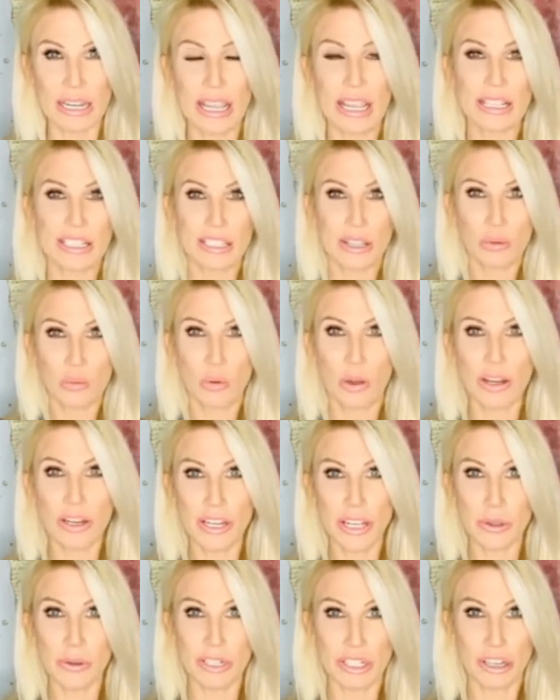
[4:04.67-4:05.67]
So what are
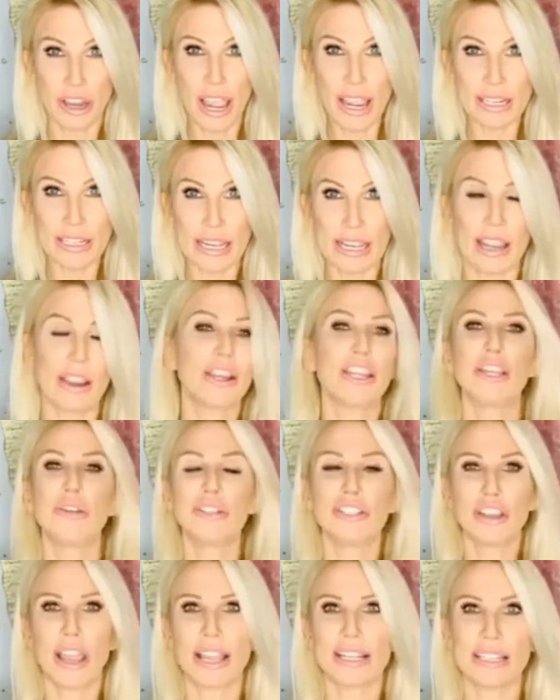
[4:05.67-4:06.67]
you attracting? Are you
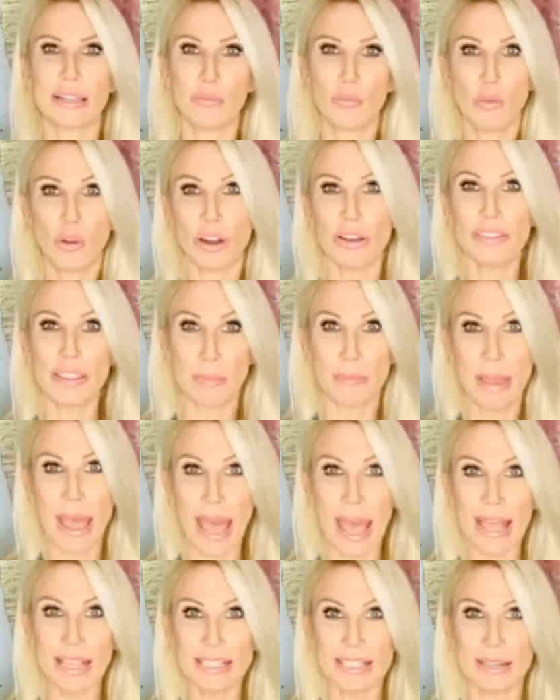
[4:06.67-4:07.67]
attracting more of the
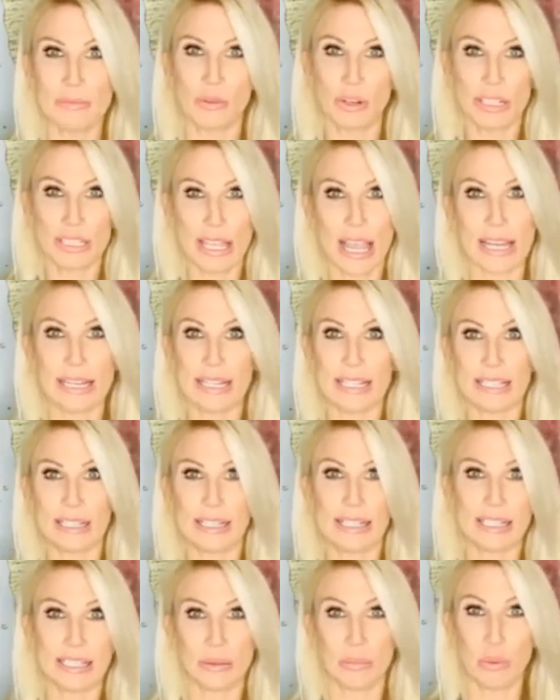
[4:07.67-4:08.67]
past and more sadness and
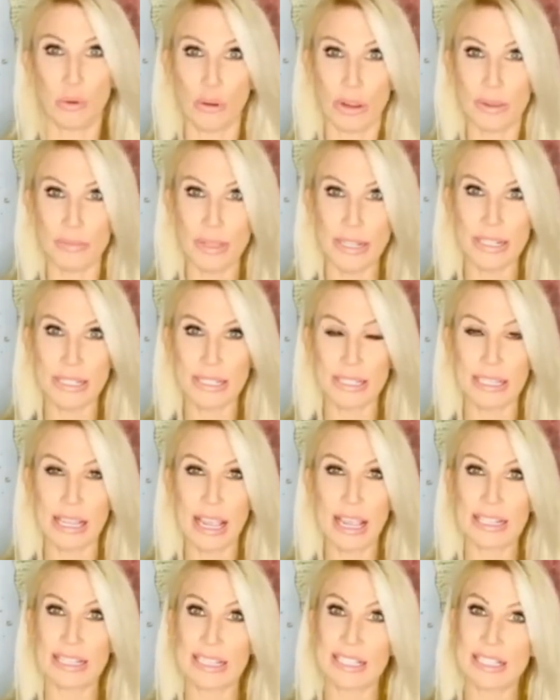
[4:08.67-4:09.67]
disappointments,
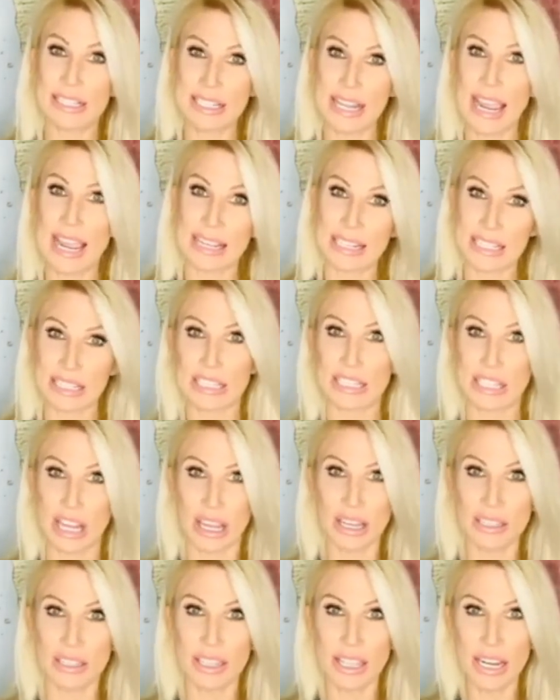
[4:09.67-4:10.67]
staying
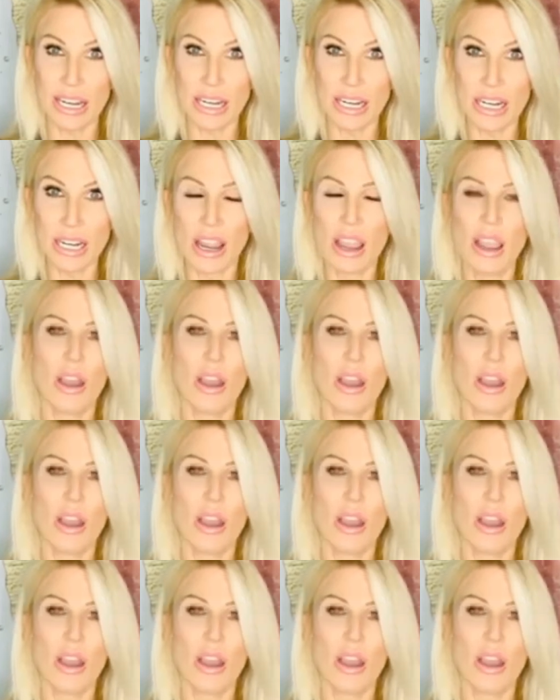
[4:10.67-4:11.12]
stuck there?